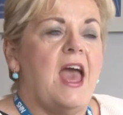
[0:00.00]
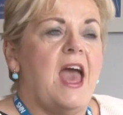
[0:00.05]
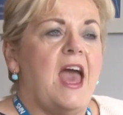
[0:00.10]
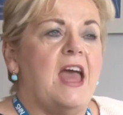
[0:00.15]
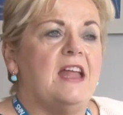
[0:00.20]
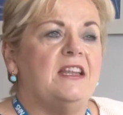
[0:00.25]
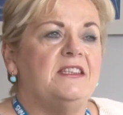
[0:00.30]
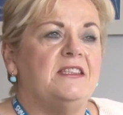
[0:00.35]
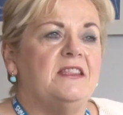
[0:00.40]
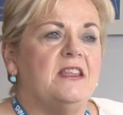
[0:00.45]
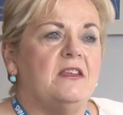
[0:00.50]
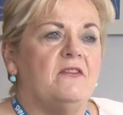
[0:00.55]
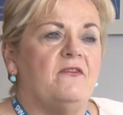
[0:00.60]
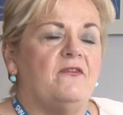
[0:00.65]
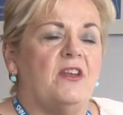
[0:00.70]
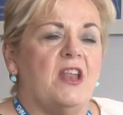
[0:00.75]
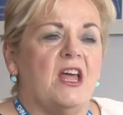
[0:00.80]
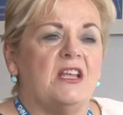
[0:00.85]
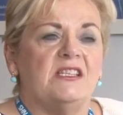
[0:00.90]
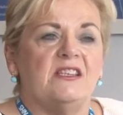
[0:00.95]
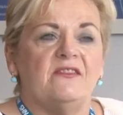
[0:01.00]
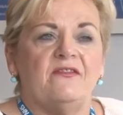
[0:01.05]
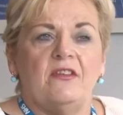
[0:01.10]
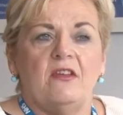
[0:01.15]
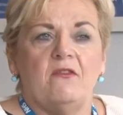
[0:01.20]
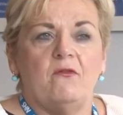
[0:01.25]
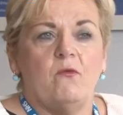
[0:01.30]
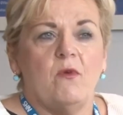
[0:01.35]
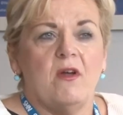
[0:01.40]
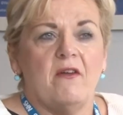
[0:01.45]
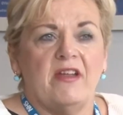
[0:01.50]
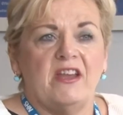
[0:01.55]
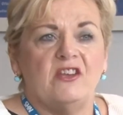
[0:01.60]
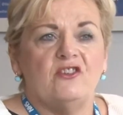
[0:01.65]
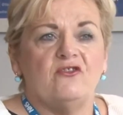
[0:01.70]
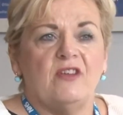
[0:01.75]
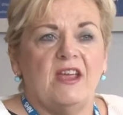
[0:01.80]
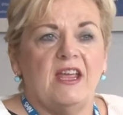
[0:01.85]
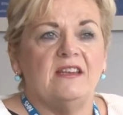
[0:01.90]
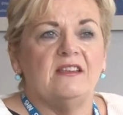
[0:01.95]
And the philosophy of where I
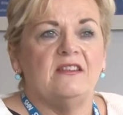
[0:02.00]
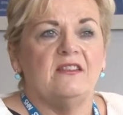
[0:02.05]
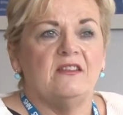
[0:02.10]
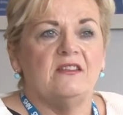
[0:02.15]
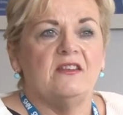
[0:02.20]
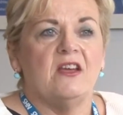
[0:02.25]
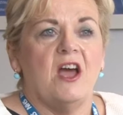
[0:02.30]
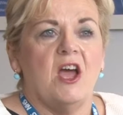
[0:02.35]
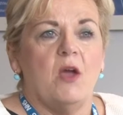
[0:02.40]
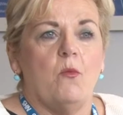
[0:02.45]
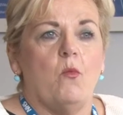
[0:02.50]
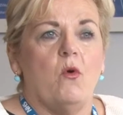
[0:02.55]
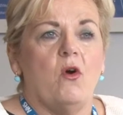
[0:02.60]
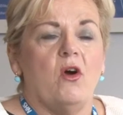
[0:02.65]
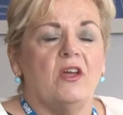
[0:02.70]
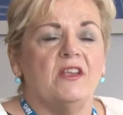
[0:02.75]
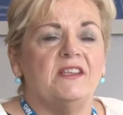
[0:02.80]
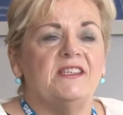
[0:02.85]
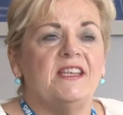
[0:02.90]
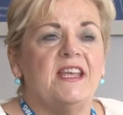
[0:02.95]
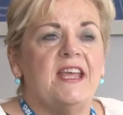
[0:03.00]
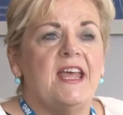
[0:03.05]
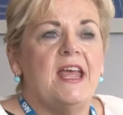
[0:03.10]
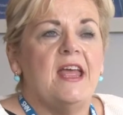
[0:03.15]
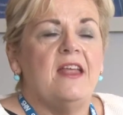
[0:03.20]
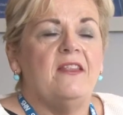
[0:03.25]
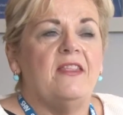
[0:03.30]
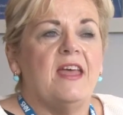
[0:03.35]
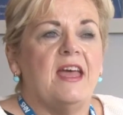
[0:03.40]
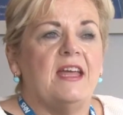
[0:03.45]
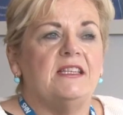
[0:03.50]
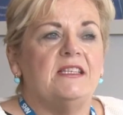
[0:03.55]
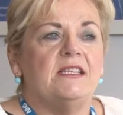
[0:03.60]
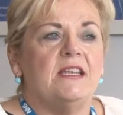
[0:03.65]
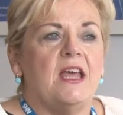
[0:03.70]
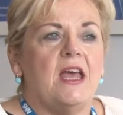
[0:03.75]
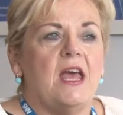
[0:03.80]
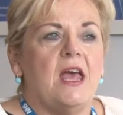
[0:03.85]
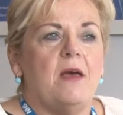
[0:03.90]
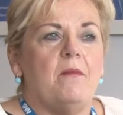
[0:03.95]
trained at the time was that
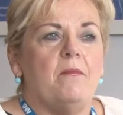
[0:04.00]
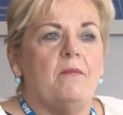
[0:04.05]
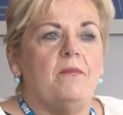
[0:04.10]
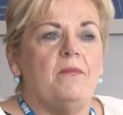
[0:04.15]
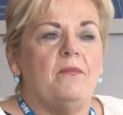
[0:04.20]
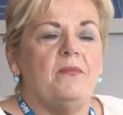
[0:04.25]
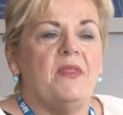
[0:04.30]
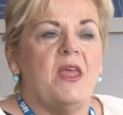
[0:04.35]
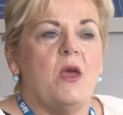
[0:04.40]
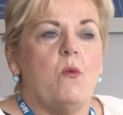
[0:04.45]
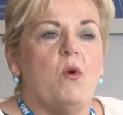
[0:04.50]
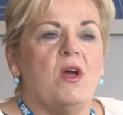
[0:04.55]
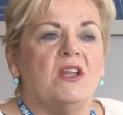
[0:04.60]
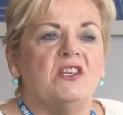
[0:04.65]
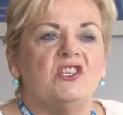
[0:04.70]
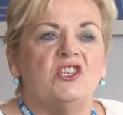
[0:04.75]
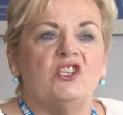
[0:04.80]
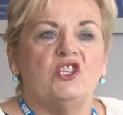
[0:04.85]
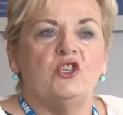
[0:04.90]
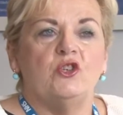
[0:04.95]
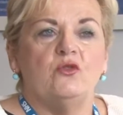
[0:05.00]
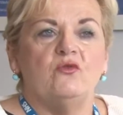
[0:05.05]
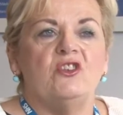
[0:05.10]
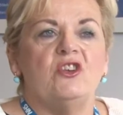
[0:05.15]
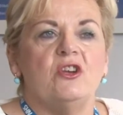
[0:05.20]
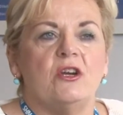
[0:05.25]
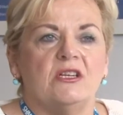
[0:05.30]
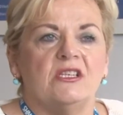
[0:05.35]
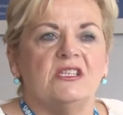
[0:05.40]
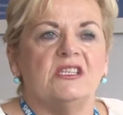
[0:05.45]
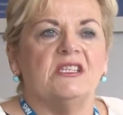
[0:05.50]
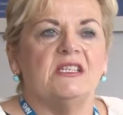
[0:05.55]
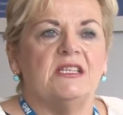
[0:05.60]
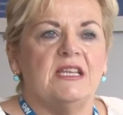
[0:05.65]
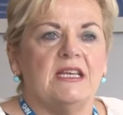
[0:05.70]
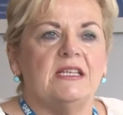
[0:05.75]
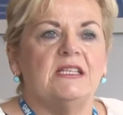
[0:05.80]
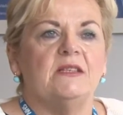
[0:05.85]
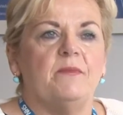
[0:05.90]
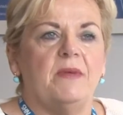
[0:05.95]
they wanted student nurses to
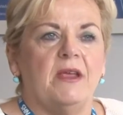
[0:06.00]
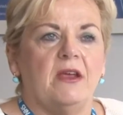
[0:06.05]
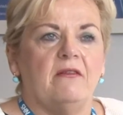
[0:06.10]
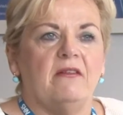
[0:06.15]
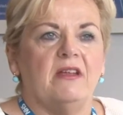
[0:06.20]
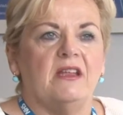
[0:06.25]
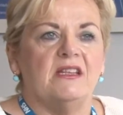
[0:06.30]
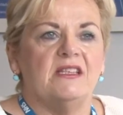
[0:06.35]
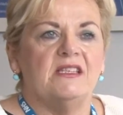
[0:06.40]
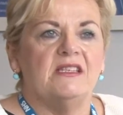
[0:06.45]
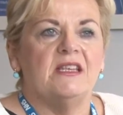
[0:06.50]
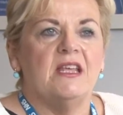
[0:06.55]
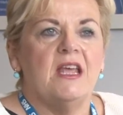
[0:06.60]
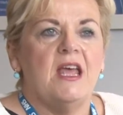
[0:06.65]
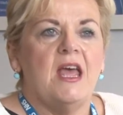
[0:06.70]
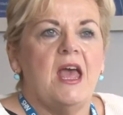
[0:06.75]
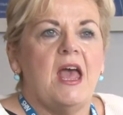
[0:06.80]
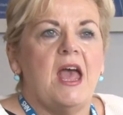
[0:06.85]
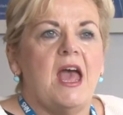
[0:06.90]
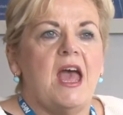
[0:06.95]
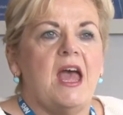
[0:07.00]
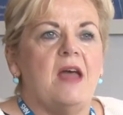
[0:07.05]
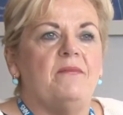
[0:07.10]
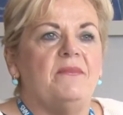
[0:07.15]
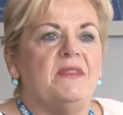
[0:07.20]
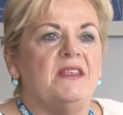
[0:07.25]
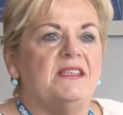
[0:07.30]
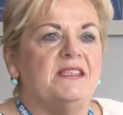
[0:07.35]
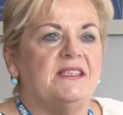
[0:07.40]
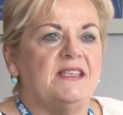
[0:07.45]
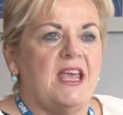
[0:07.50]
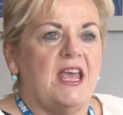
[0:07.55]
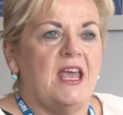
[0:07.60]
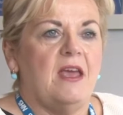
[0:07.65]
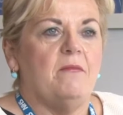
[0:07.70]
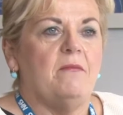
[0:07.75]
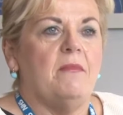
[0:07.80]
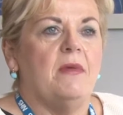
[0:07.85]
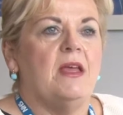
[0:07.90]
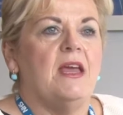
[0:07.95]
experience the
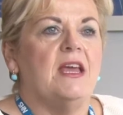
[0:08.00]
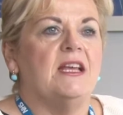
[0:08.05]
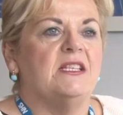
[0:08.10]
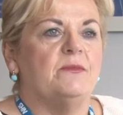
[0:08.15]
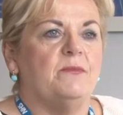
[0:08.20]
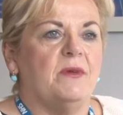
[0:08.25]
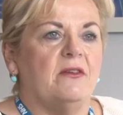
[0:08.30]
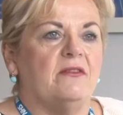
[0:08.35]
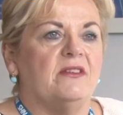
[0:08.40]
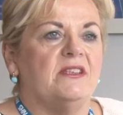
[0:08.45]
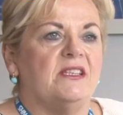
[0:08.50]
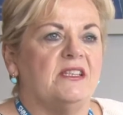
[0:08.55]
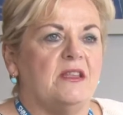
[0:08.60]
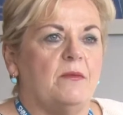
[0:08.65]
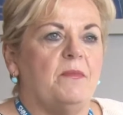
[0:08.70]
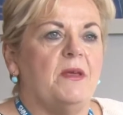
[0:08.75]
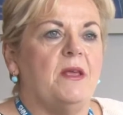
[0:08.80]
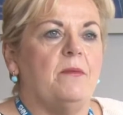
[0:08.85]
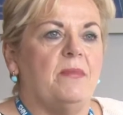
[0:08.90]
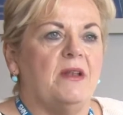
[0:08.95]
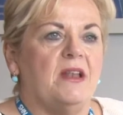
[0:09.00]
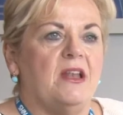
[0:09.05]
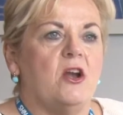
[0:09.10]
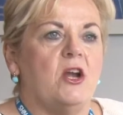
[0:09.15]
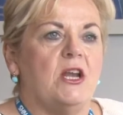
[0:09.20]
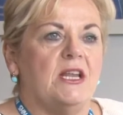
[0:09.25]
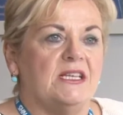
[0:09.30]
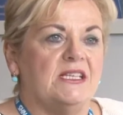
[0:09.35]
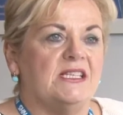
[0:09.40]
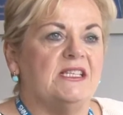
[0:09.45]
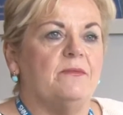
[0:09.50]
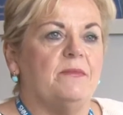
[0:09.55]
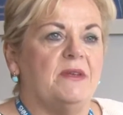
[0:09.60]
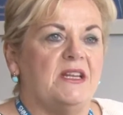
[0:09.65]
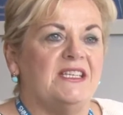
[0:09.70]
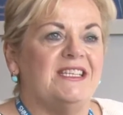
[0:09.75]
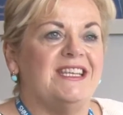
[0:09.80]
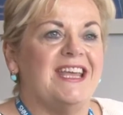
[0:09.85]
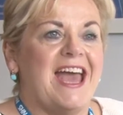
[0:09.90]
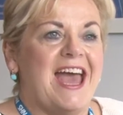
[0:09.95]
same experience that the people learning
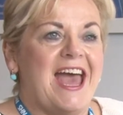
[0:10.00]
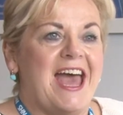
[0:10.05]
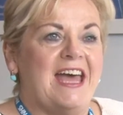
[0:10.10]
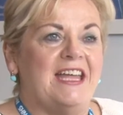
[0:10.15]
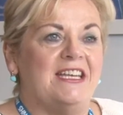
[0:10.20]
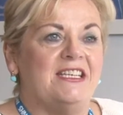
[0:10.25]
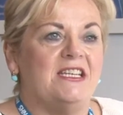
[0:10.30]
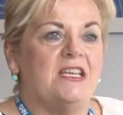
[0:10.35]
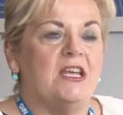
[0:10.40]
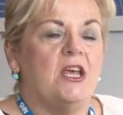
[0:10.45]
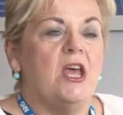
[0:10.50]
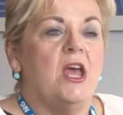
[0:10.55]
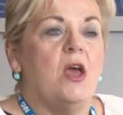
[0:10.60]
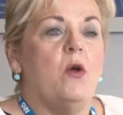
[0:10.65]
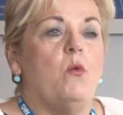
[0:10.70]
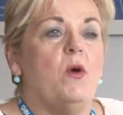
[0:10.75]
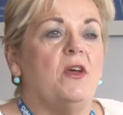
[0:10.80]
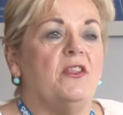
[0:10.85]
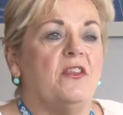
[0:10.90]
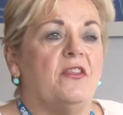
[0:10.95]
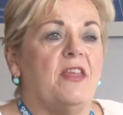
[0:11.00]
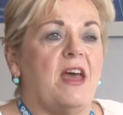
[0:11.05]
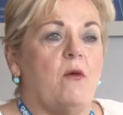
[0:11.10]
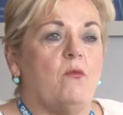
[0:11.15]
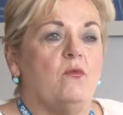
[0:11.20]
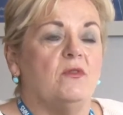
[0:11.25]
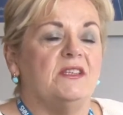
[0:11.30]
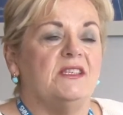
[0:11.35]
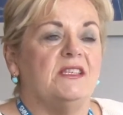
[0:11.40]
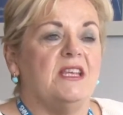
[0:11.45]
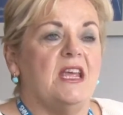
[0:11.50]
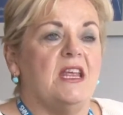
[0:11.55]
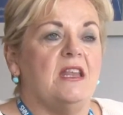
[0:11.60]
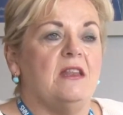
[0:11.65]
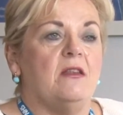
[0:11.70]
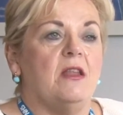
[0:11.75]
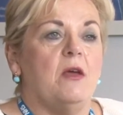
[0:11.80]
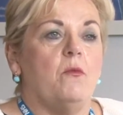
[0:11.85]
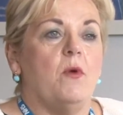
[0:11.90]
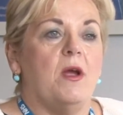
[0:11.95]
disability had, whether that was
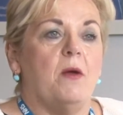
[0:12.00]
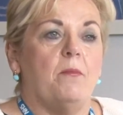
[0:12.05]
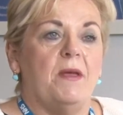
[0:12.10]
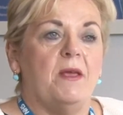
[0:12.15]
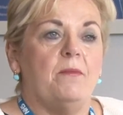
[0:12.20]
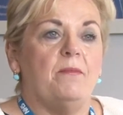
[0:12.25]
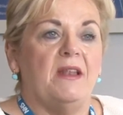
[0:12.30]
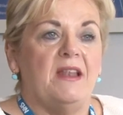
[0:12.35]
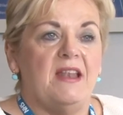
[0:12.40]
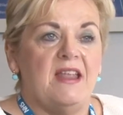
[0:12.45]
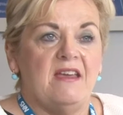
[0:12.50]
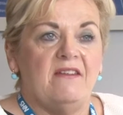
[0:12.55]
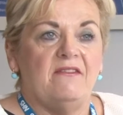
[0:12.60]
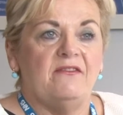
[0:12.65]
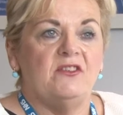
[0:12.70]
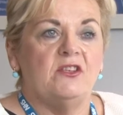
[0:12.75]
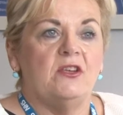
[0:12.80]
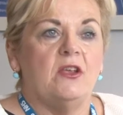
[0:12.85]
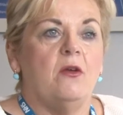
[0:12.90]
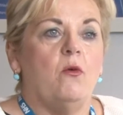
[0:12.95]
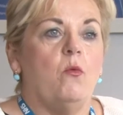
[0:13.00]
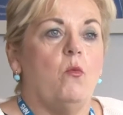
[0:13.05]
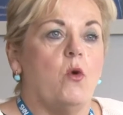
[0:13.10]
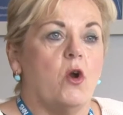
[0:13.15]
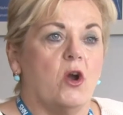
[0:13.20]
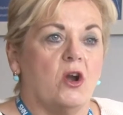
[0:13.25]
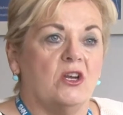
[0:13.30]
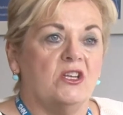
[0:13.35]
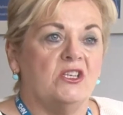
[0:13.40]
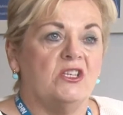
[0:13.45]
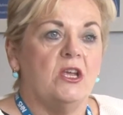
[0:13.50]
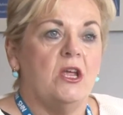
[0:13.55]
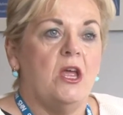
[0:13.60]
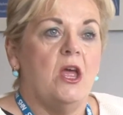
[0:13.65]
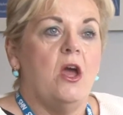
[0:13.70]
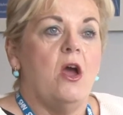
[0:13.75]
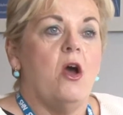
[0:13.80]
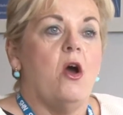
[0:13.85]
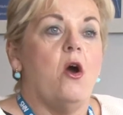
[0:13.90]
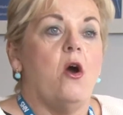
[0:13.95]
in where people lived, worked,
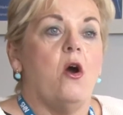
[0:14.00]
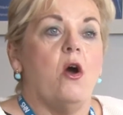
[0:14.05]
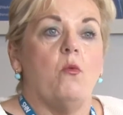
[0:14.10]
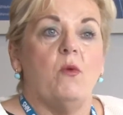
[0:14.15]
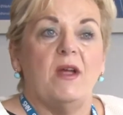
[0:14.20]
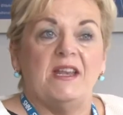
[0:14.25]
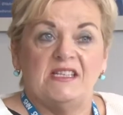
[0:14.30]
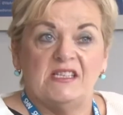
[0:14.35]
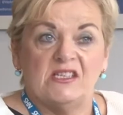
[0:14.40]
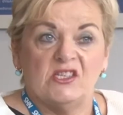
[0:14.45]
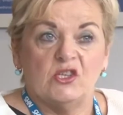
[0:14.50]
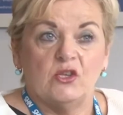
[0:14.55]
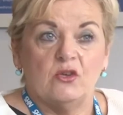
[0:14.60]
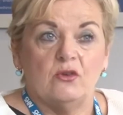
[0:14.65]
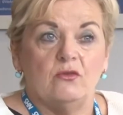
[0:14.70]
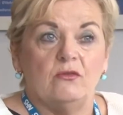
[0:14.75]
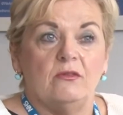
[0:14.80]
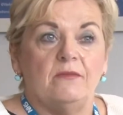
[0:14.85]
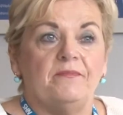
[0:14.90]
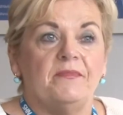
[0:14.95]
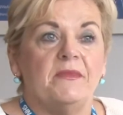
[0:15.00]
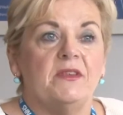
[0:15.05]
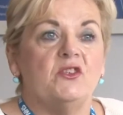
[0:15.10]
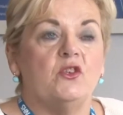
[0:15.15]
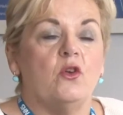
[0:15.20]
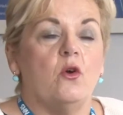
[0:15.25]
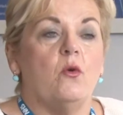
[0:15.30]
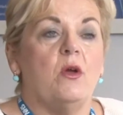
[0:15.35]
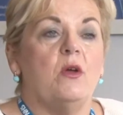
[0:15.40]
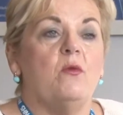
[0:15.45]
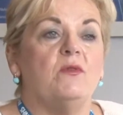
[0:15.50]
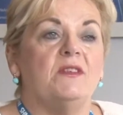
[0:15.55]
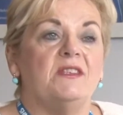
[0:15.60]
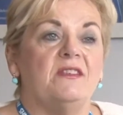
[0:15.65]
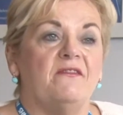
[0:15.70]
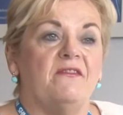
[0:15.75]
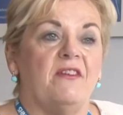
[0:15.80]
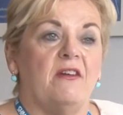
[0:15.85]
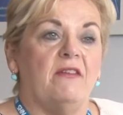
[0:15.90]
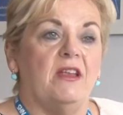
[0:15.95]
or went to school. So it was a
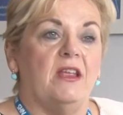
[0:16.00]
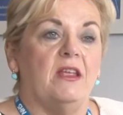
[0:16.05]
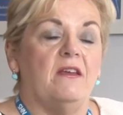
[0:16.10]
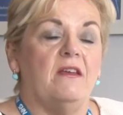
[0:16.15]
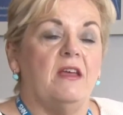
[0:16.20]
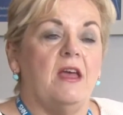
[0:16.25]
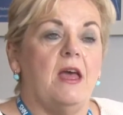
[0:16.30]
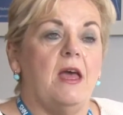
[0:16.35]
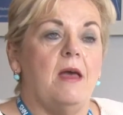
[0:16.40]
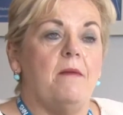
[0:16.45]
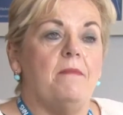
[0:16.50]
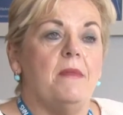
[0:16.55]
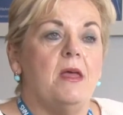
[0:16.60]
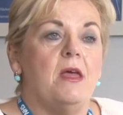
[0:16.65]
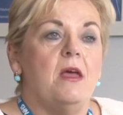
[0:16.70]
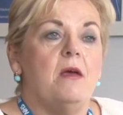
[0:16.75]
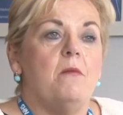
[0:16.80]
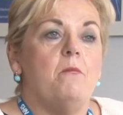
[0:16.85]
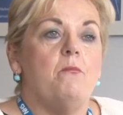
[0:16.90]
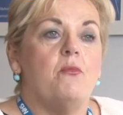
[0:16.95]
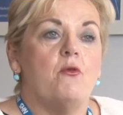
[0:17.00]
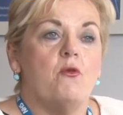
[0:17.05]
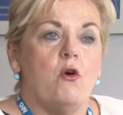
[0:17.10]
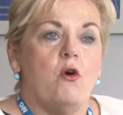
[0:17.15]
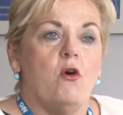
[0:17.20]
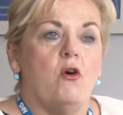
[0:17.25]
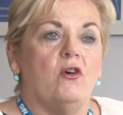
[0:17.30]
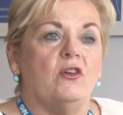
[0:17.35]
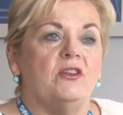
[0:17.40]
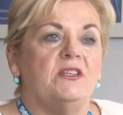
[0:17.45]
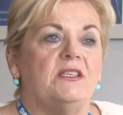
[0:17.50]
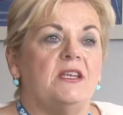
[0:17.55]
very broad